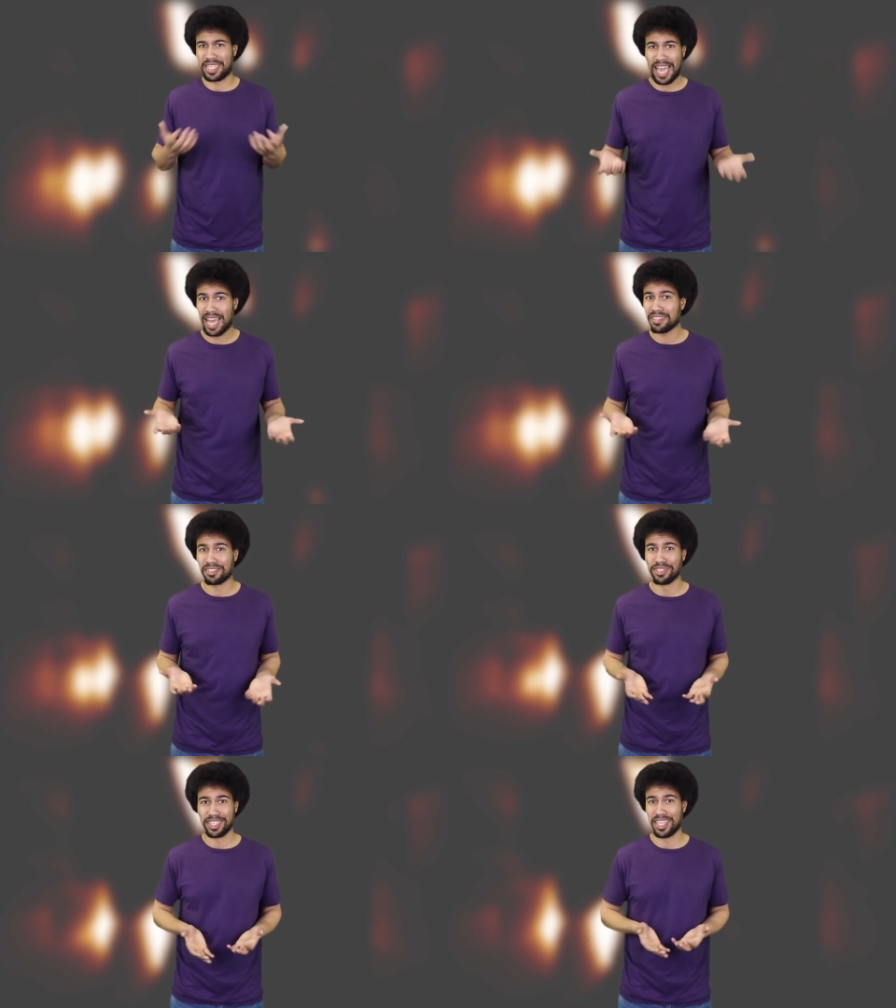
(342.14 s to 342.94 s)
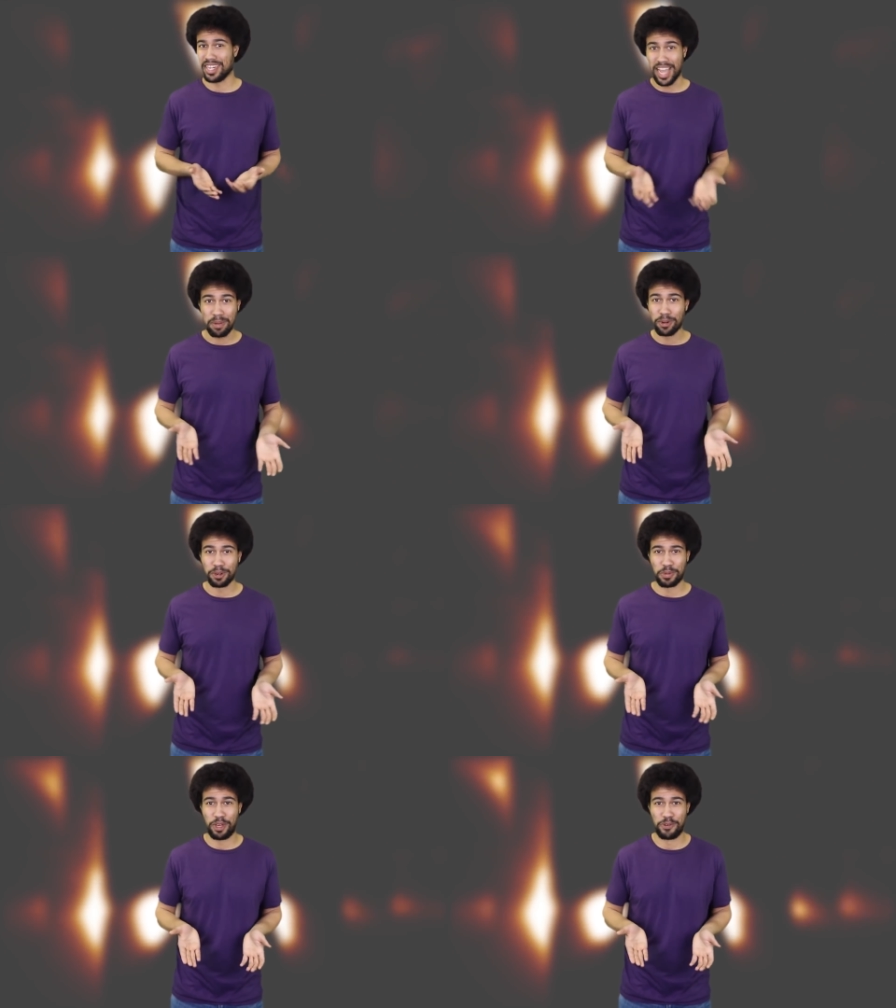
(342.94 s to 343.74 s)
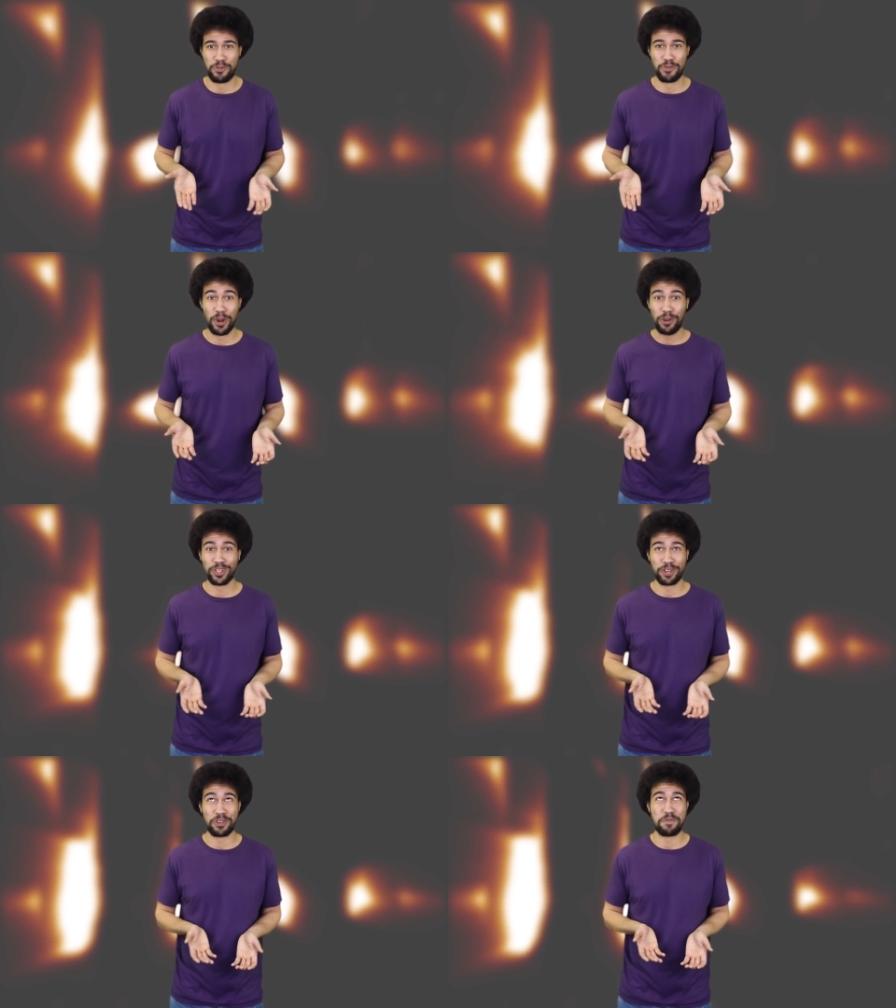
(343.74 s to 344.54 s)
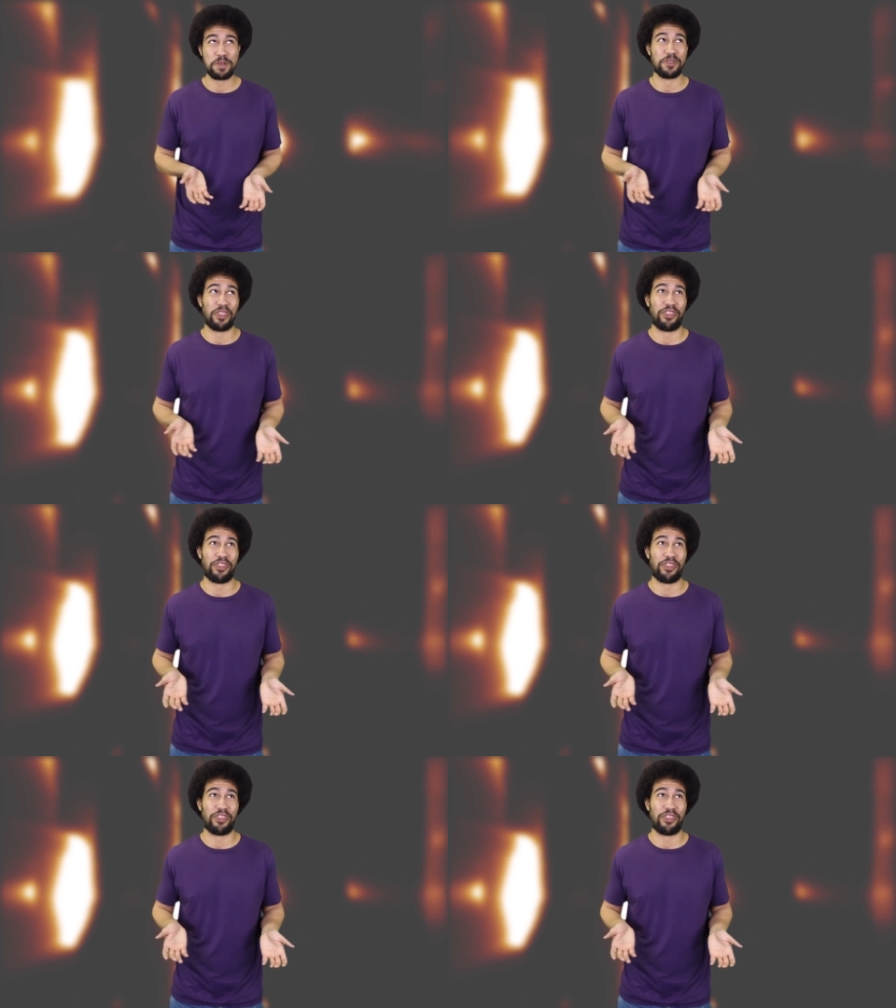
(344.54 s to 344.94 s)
castle in the neighborhood without a road. Like, what do people